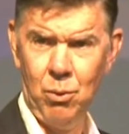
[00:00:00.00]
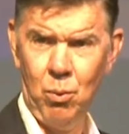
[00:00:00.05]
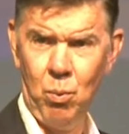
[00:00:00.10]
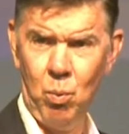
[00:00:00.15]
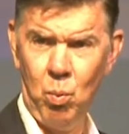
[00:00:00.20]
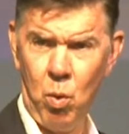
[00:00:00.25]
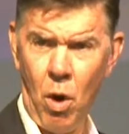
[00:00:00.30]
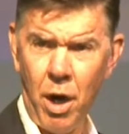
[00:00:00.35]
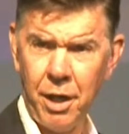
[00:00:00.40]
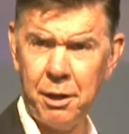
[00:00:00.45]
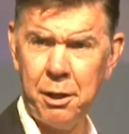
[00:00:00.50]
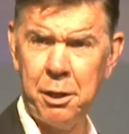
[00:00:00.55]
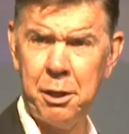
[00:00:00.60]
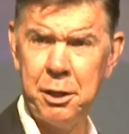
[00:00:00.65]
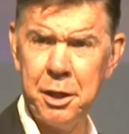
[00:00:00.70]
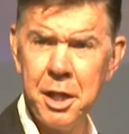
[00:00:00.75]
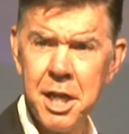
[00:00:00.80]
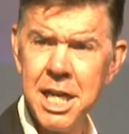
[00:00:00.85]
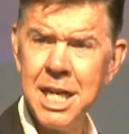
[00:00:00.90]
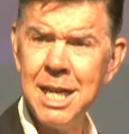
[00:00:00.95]
What
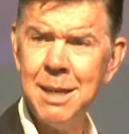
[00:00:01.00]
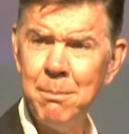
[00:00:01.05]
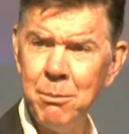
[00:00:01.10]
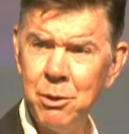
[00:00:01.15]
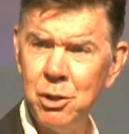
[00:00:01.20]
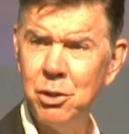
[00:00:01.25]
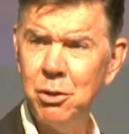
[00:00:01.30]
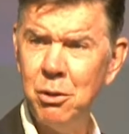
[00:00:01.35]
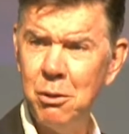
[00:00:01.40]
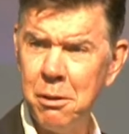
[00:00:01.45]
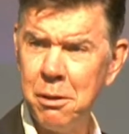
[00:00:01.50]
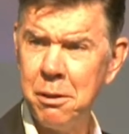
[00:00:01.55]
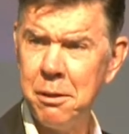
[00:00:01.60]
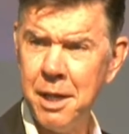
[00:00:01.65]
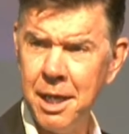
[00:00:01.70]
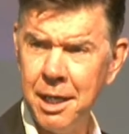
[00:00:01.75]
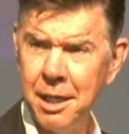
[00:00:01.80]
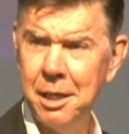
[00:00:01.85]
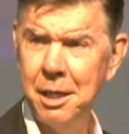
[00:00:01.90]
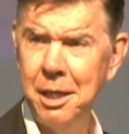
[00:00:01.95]
theme do you
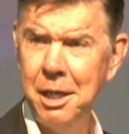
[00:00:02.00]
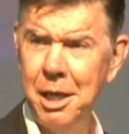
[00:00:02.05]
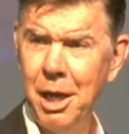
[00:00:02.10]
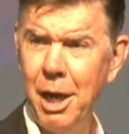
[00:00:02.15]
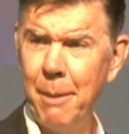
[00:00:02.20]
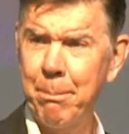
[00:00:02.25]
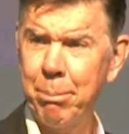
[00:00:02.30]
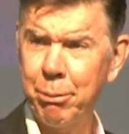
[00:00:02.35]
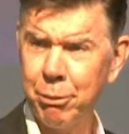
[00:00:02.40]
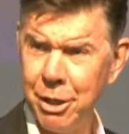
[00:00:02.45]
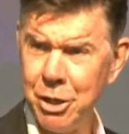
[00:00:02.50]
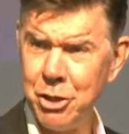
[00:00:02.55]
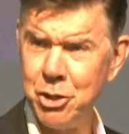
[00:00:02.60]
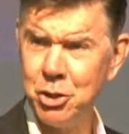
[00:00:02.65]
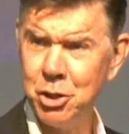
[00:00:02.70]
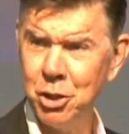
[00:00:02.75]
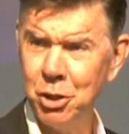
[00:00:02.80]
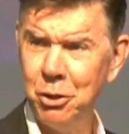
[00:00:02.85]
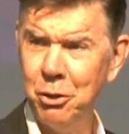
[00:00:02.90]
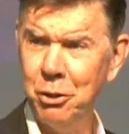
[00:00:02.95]
think a
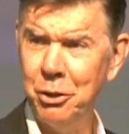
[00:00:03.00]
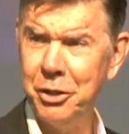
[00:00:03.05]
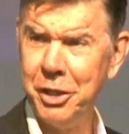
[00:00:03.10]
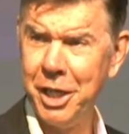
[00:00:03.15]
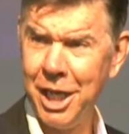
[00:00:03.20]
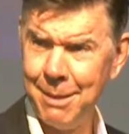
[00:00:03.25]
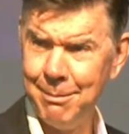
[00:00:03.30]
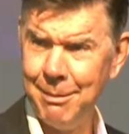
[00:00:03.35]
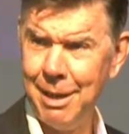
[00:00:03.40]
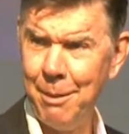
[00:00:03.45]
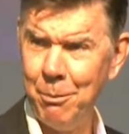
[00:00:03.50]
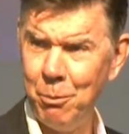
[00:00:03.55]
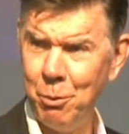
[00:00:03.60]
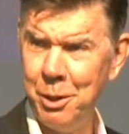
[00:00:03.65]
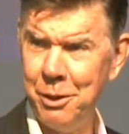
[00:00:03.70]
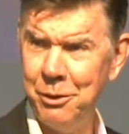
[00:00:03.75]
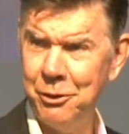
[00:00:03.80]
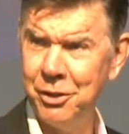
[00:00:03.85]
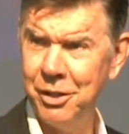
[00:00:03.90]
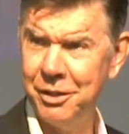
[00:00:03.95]
preacher could come up
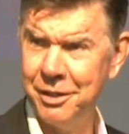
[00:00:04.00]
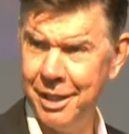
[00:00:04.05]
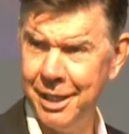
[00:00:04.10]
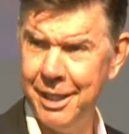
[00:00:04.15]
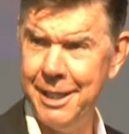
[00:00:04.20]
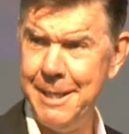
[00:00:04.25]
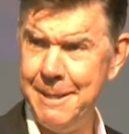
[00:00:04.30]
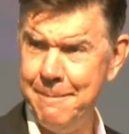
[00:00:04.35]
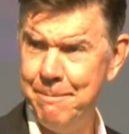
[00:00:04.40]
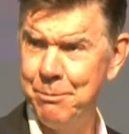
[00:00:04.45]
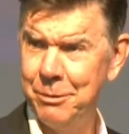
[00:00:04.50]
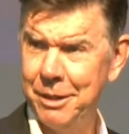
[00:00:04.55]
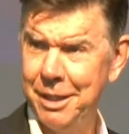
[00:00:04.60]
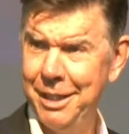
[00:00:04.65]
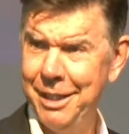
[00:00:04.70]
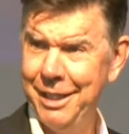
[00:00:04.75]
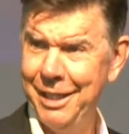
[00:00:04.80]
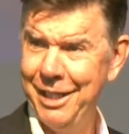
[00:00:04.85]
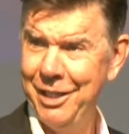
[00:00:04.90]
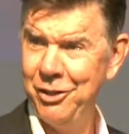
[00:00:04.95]
with today
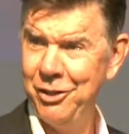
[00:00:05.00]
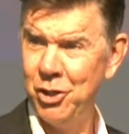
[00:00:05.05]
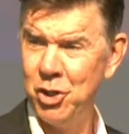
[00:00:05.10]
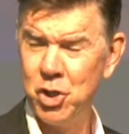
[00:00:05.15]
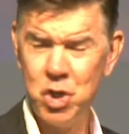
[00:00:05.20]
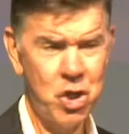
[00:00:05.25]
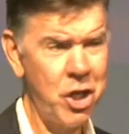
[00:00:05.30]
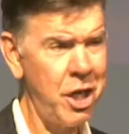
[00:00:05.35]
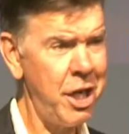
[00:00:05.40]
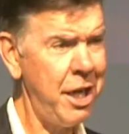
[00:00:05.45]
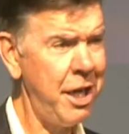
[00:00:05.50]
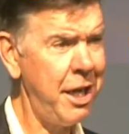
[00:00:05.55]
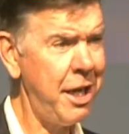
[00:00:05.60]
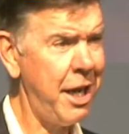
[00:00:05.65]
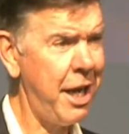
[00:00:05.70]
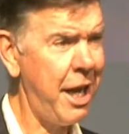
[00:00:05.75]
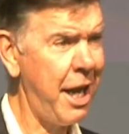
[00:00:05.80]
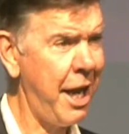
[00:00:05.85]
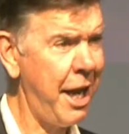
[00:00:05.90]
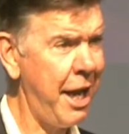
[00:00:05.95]
to
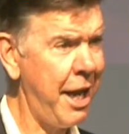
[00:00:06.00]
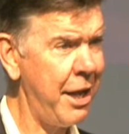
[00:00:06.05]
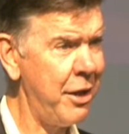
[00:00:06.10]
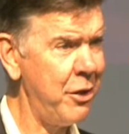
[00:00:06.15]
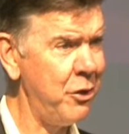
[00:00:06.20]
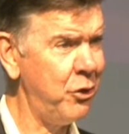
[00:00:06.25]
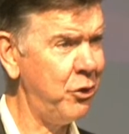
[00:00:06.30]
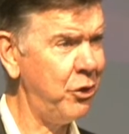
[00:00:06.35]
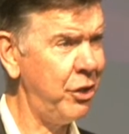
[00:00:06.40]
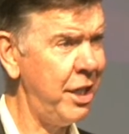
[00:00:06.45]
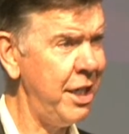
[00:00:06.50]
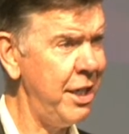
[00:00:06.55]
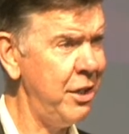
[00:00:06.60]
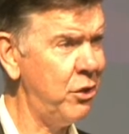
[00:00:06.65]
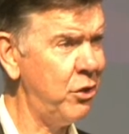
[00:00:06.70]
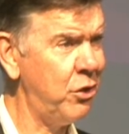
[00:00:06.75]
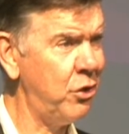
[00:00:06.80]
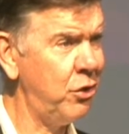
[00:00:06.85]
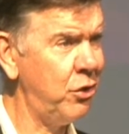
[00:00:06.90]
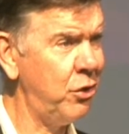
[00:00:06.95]
share as
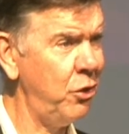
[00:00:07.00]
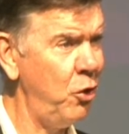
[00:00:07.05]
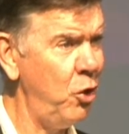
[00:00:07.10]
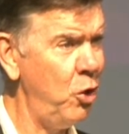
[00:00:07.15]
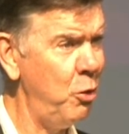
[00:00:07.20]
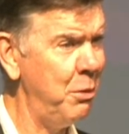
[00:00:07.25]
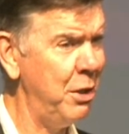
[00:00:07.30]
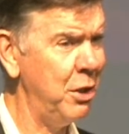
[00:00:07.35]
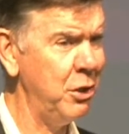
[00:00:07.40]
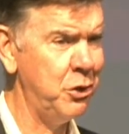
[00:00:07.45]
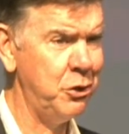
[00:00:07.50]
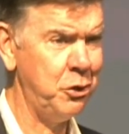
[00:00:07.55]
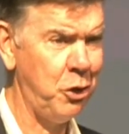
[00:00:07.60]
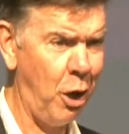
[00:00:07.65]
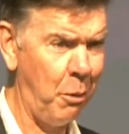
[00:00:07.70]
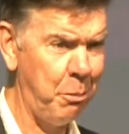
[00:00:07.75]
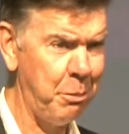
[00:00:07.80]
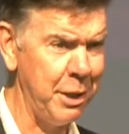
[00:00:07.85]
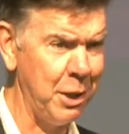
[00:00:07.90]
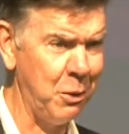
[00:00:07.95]
his sermon
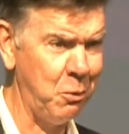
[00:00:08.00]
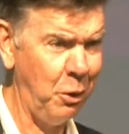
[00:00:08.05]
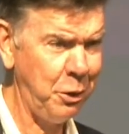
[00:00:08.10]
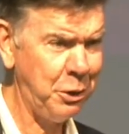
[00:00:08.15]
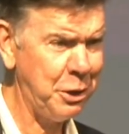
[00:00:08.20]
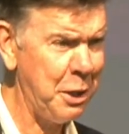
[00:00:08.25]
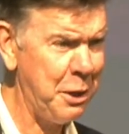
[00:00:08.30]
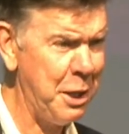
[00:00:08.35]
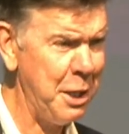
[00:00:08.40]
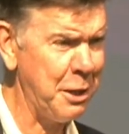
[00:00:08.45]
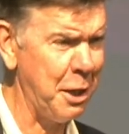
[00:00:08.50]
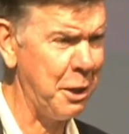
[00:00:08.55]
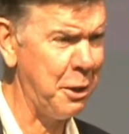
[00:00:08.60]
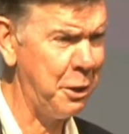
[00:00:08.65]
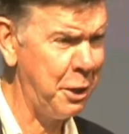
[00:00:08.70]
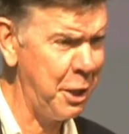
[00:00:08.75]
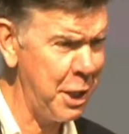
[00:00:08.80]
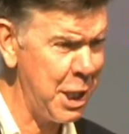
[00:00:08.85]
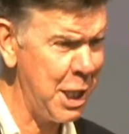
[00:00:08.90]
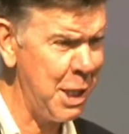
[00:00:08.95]
topic? What do you think the
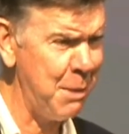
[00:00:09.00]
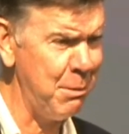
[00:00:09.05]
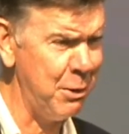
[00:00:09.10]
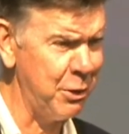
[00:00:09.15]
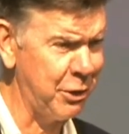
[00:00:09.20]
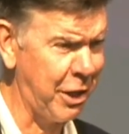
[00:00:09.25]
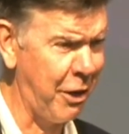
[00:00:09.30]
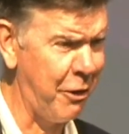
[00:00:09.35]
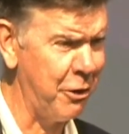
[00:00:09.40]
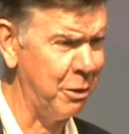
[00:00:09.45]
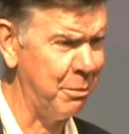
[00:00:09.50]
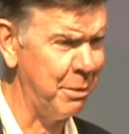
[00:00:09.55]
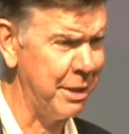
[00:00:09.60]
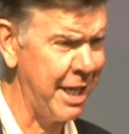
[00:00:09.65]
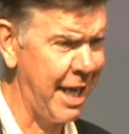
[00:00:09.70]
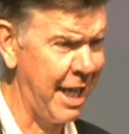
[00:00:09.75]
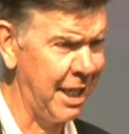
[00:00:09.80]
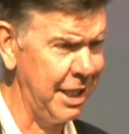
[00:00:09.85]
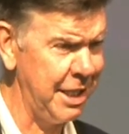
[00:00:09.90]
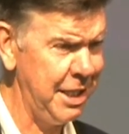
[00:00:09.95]
theme is going to
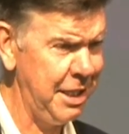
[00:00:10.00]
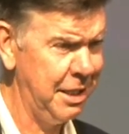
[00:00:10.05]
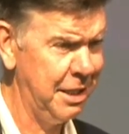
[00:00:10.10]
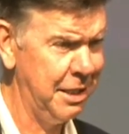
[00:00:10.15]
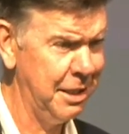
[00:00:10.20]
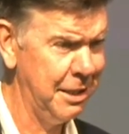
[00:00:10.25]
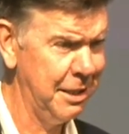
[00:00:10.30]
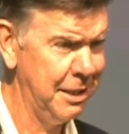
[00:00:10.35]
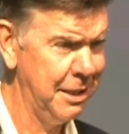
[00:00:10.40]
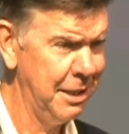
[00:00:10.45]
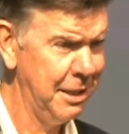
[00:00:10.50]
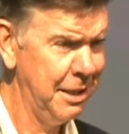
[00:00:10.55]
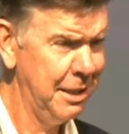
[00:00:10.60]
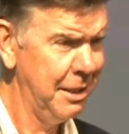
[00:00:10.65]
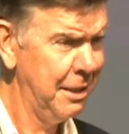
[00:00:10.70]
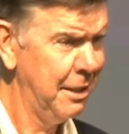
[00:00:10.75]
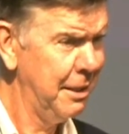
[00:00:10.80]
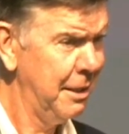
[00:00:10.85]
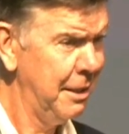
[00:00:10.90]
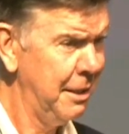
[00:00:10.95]
be, Ali?
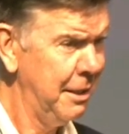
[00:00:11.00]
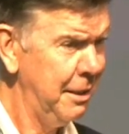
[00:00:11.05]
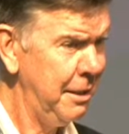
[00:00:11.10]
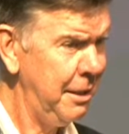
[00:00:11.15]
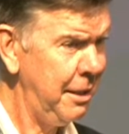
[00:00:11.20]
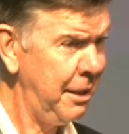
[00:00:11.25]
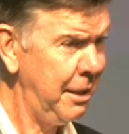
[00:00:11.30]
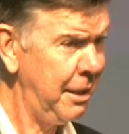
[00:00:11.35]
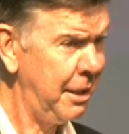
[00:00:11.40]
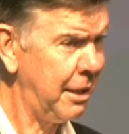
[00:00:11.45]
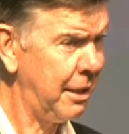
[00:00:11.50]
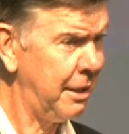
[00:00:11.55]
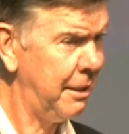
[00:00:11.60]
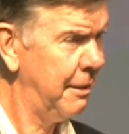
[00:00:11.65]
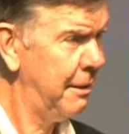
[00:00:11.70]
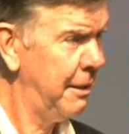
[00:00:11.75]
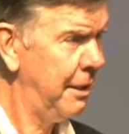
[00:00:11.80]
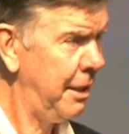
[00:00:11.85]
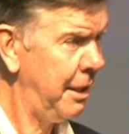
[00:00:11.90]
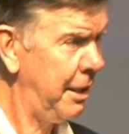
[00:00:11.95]
Yeah.
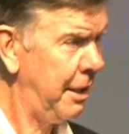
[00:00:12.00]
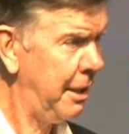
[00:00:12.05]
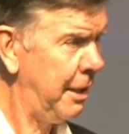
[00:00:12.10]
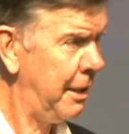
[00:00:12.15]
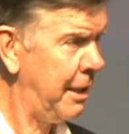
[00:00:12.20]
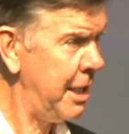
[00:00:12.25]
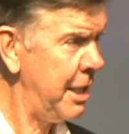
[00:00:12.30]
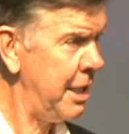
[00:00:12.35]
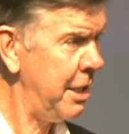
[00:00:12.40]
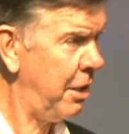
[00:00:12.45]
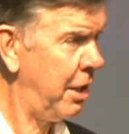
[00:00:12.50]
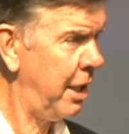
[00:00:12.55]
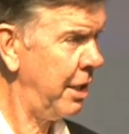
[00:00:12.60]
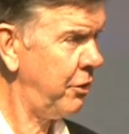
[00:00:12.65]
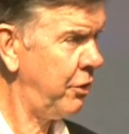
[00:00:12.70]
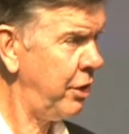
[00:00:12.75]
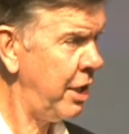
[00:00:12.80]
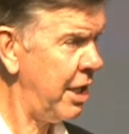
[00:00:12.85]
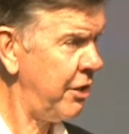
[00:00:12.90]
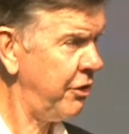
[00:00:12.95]
Any
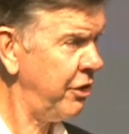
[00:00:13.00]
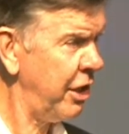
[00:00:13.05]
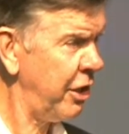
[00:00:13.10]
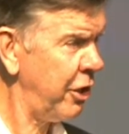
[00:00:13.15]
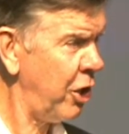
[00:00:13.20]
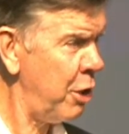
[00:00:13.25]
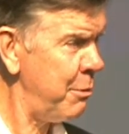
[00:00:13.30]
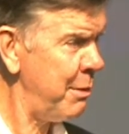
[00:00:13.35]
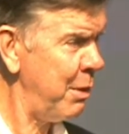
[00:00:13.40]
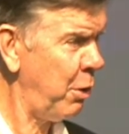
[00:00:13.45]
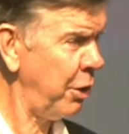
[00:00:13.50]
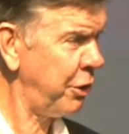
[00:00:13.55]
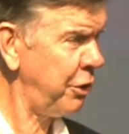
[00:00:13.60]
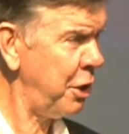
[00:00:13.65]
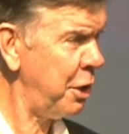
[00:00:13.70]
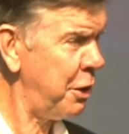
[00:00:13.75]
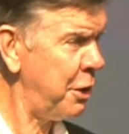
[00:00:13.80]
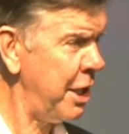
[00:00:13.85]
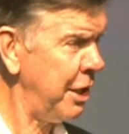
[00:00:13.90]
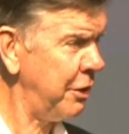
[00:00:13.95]
ideas, Naomi? What
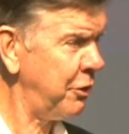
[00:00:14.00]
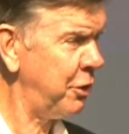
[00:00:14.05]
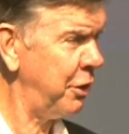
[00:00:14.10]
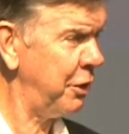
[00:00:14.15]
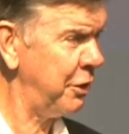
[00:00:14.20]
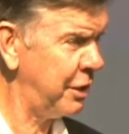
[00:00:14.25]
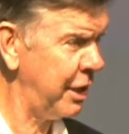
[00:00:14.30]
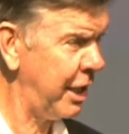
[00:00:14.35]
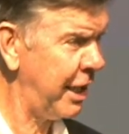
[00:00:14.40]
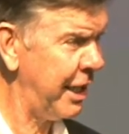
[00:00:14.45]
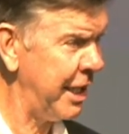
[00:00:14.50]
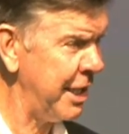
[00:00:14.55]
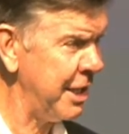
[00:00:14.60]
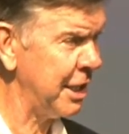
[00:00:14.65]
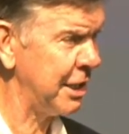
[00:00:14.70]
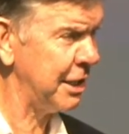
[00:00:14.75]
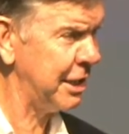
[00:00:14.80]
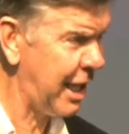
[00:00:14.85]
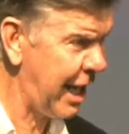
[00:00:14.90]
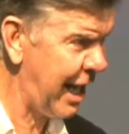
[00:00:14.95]
do you think today,
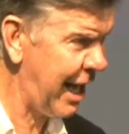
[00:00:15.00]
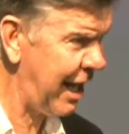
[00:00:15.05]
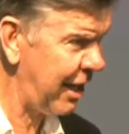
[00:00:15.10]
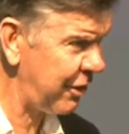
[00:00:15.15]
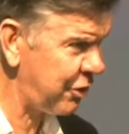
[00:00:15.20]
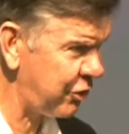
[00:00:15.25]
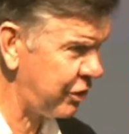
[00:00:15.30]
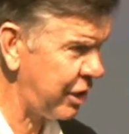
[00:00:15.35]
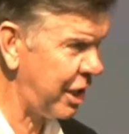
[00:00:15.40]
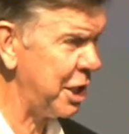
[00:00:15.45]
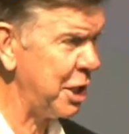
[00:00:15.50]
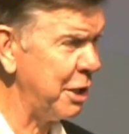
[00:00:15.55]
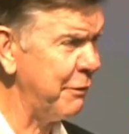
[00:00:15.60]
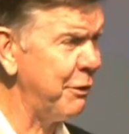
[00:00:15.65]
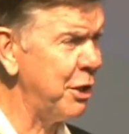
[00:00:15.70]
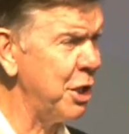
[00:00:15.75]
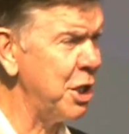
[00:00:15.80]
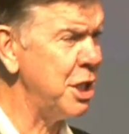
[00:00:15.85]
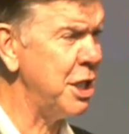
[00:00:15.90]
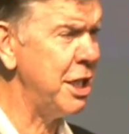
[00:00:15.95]
the last day
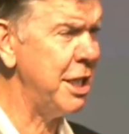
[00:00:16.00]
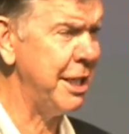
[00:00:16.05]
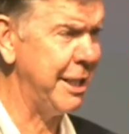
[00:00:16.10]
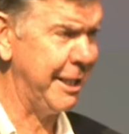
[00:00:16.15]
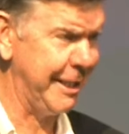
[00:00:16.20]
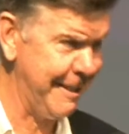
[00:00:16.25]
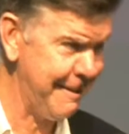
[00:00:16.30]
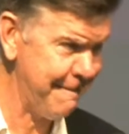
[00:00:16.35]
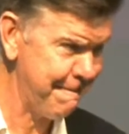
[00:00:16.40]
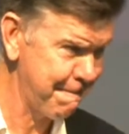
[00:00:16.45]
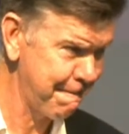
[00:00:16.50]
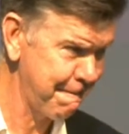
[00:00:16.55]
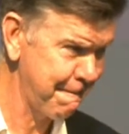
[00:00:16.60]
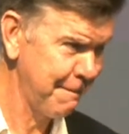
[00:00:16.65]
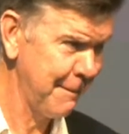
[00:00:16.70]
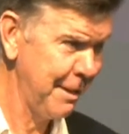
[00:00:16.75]
of the year,